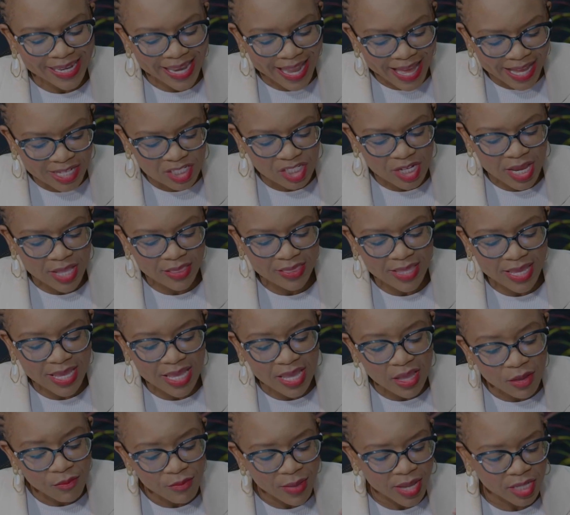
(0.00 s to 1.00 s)
large and the
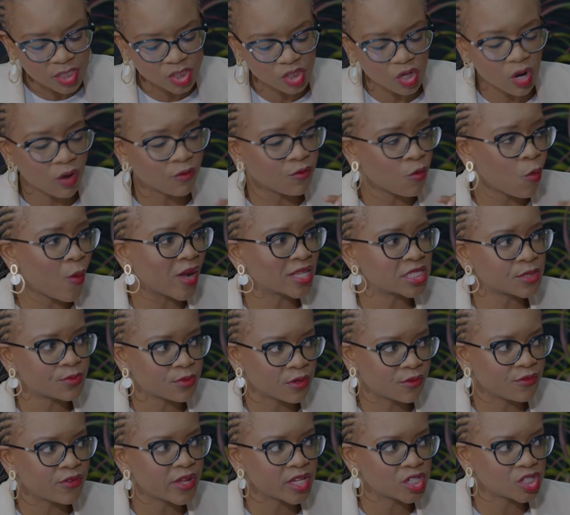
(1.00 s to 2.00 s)
image of one's
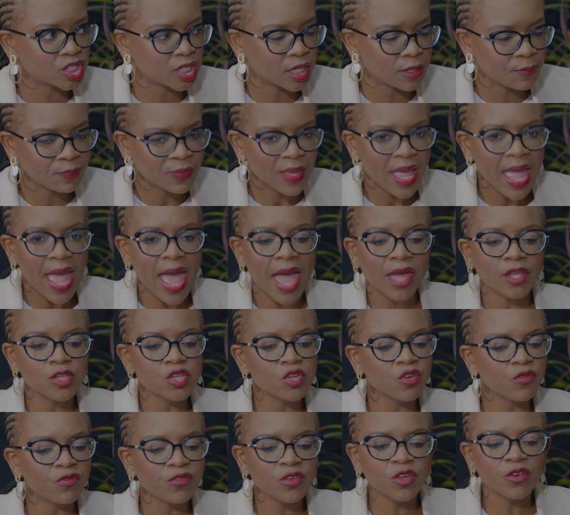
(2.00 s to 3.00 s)
profession. And
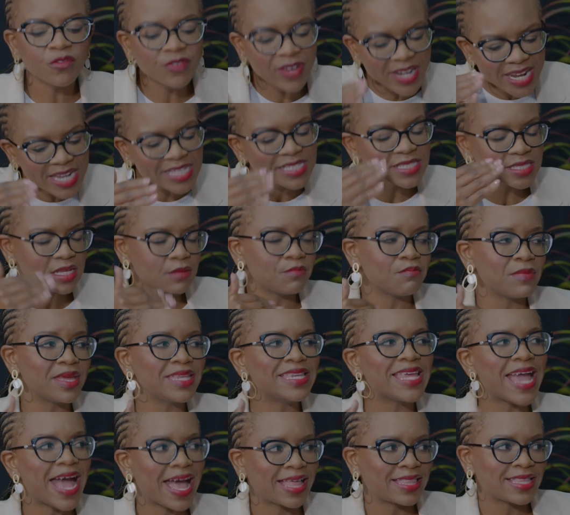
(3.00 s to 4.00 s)
you've listed
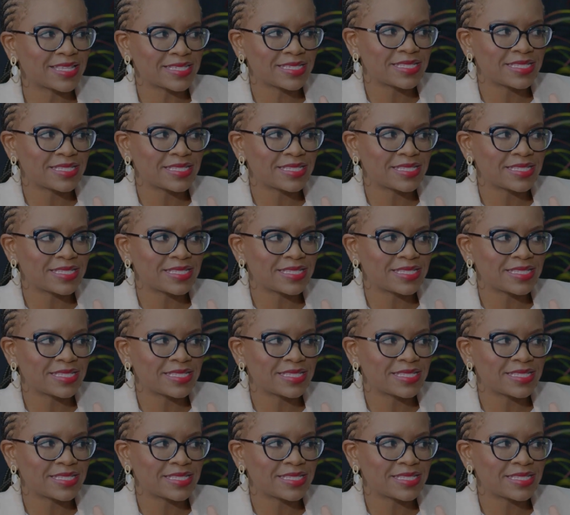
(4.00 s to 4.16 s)
many other